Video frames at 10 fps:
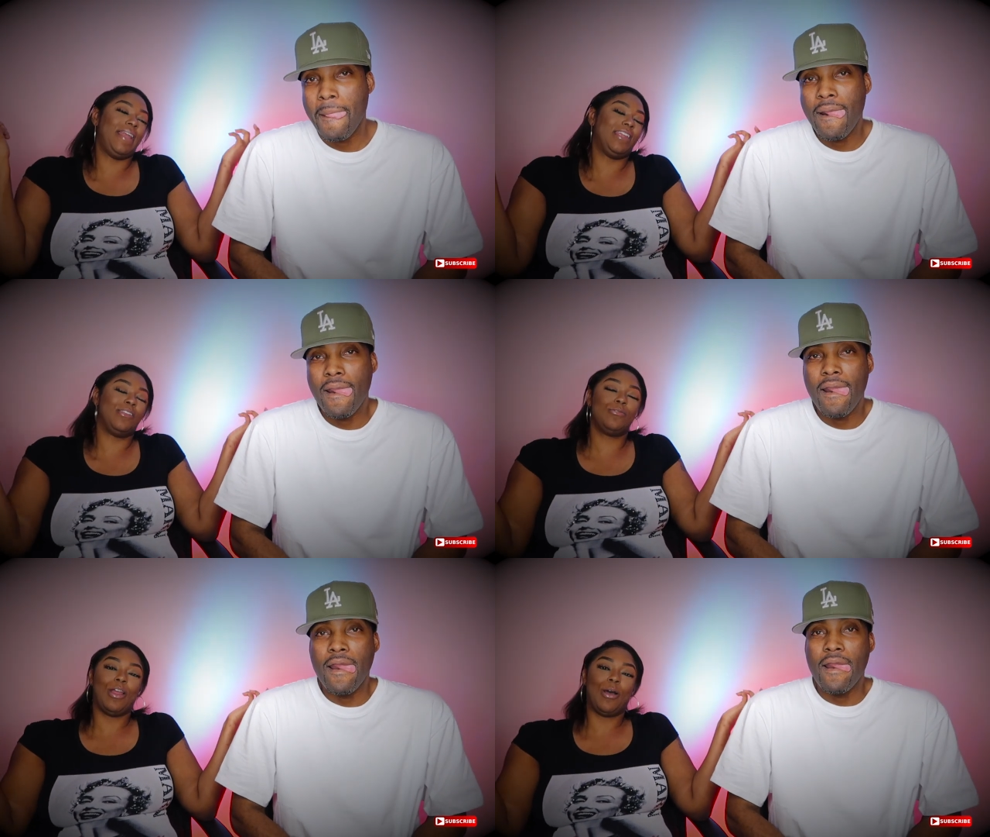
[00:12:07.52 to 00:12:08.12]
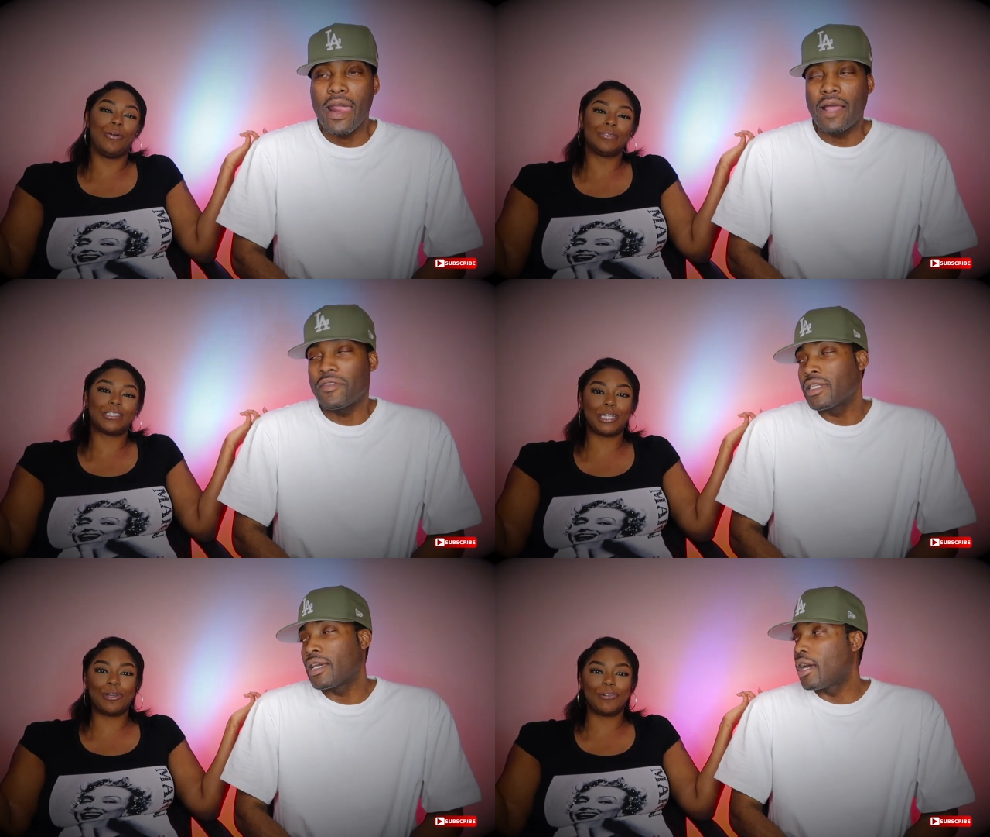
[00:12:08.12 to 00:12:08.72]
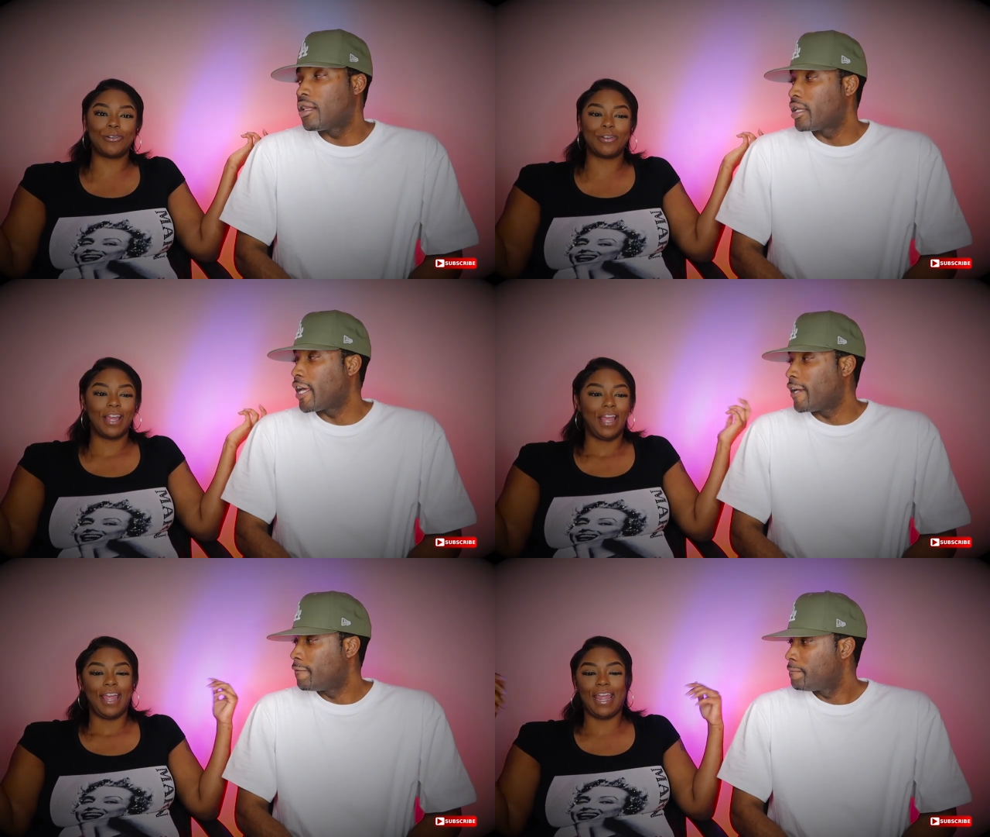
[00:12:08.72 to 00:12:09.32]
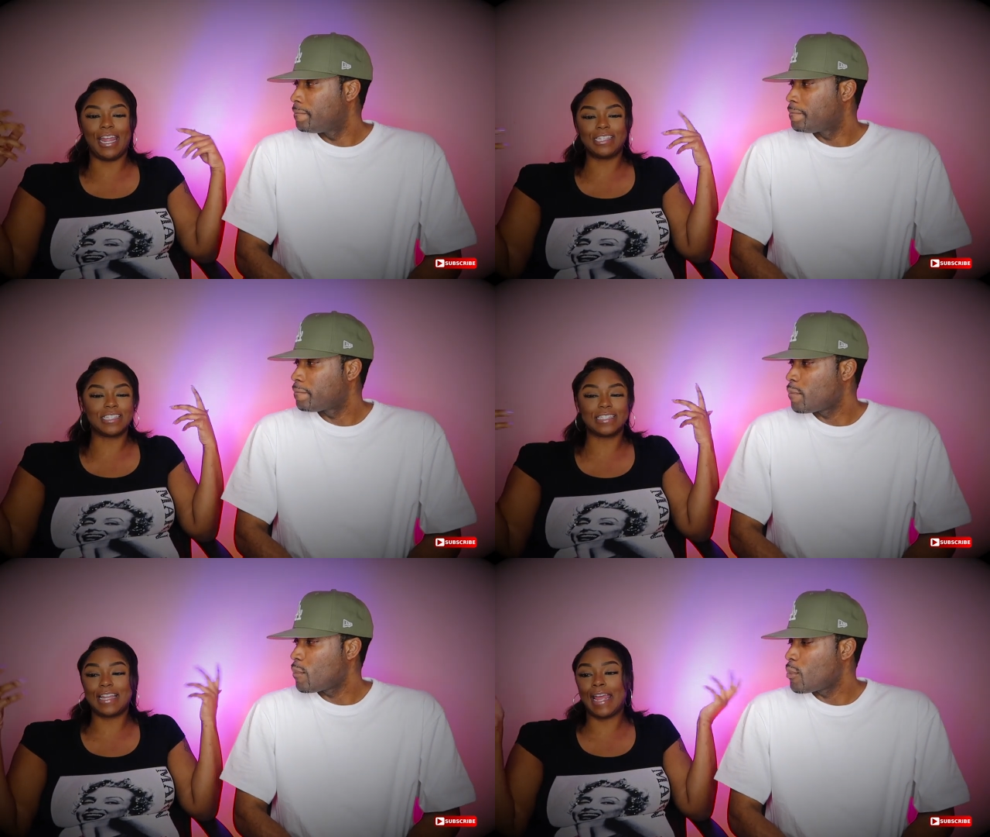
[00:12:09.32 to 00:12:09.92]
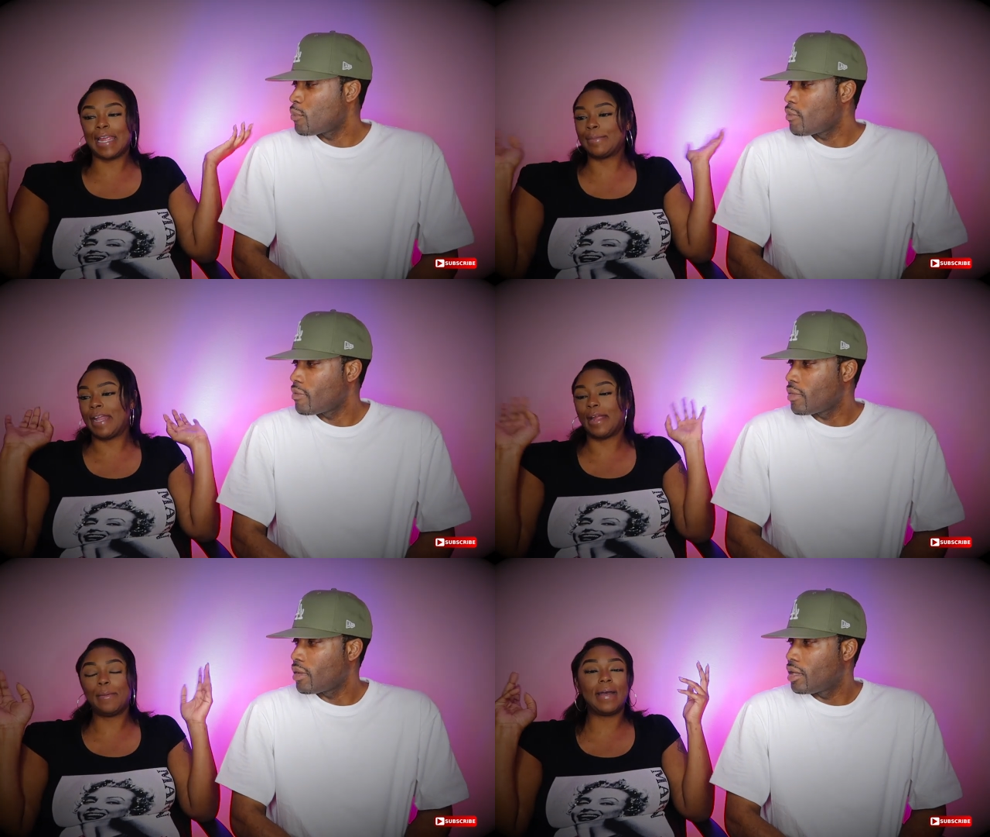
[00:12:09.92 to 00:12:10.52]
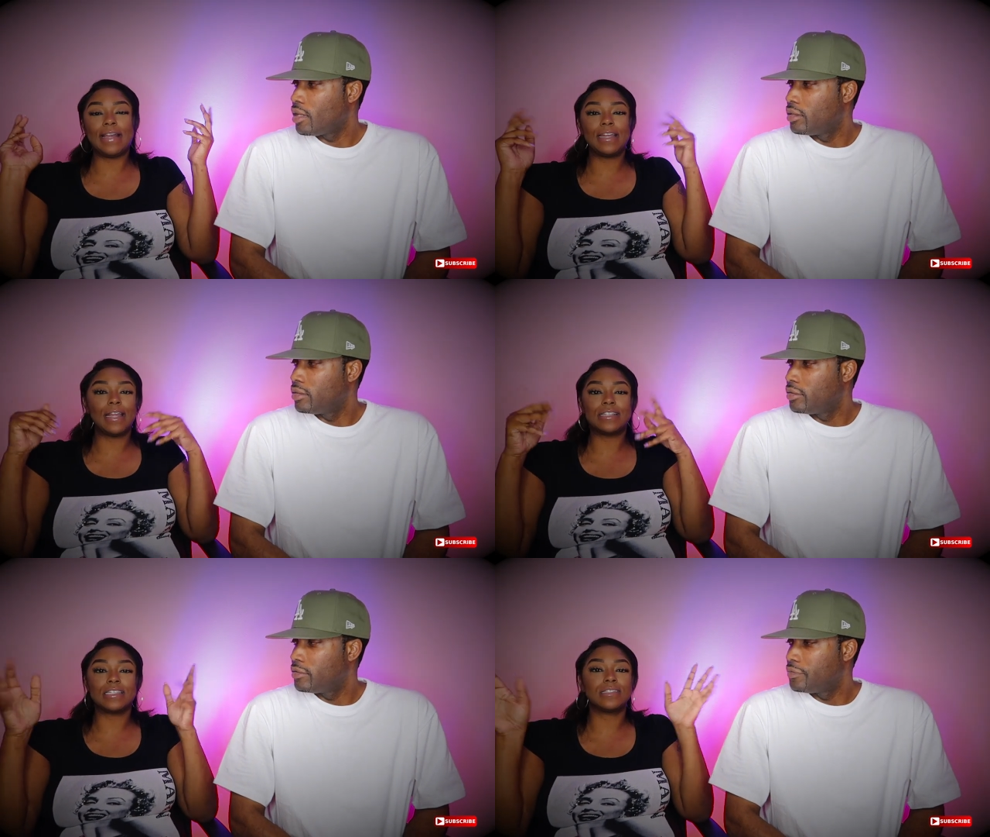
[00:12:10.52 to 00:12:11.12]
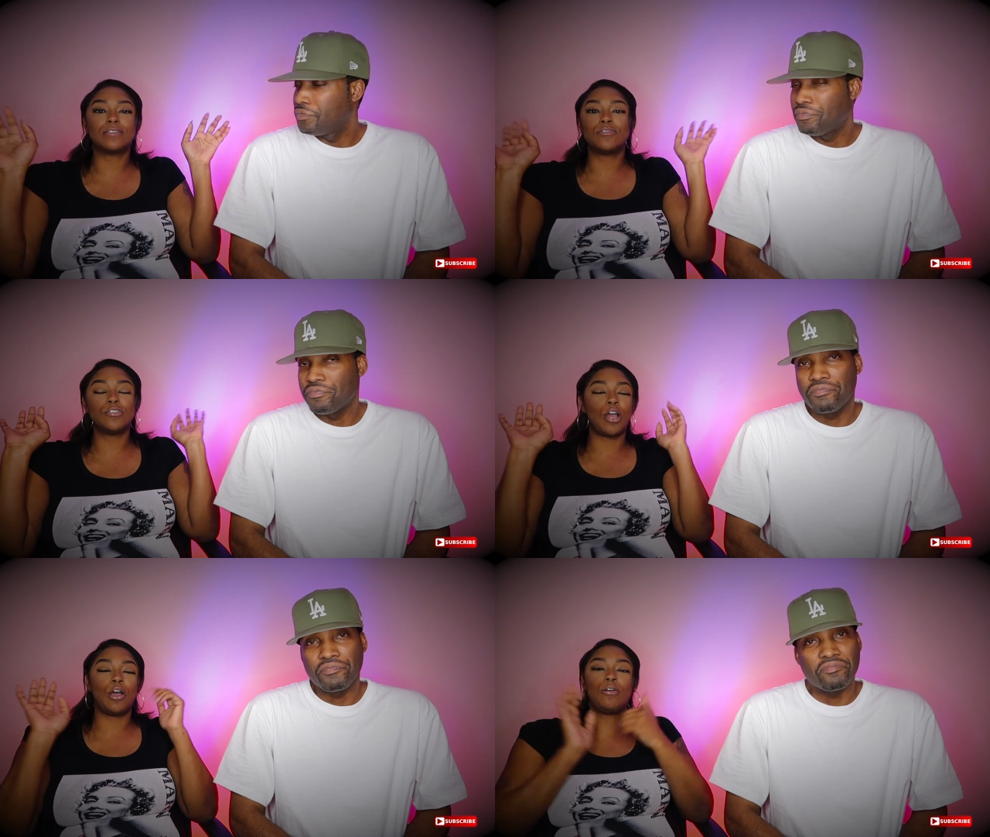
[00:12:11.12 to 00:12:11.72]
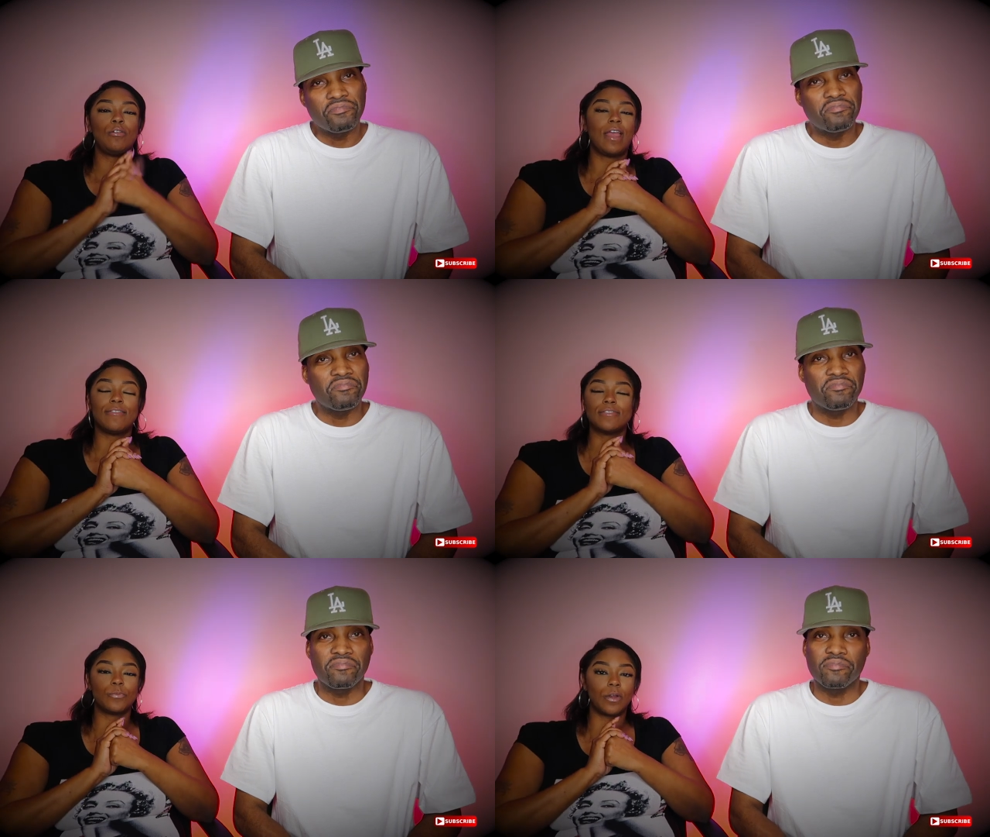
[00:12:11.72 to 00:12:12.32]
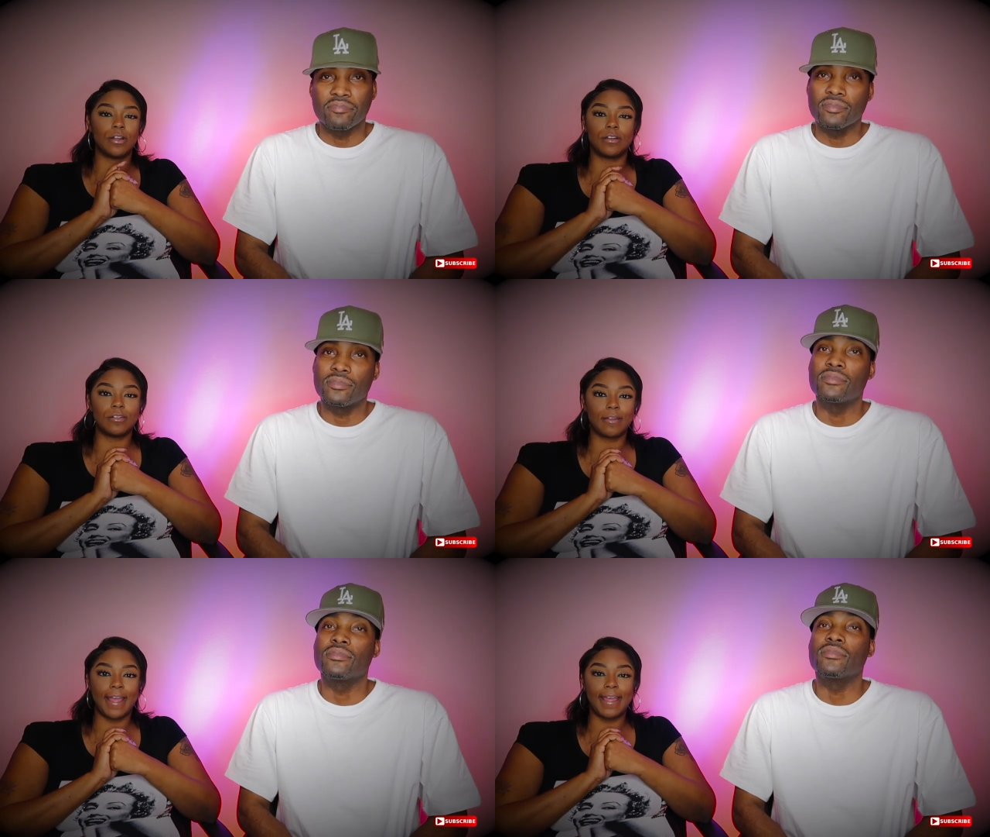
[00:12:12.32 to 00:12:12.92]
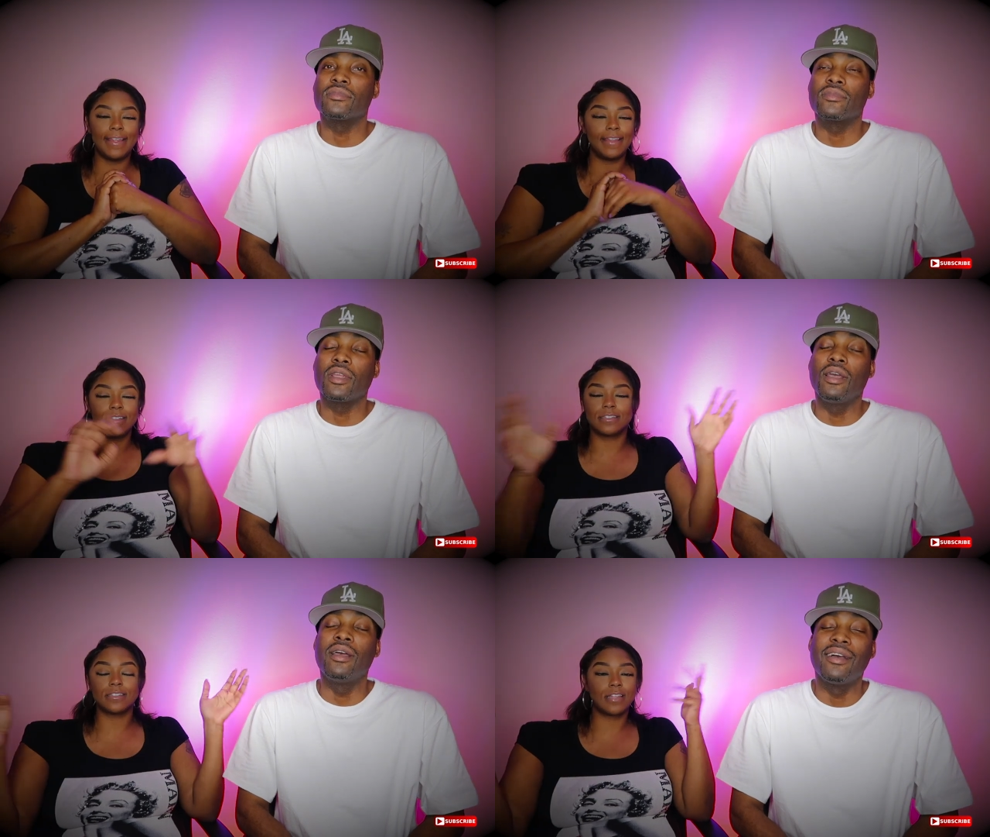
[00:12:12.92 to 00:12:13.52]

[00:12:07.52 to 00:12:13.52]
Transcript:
Speaker 1: mean, you know, after all of that. he just named everybody that just, you know, mm. after world, okay? Just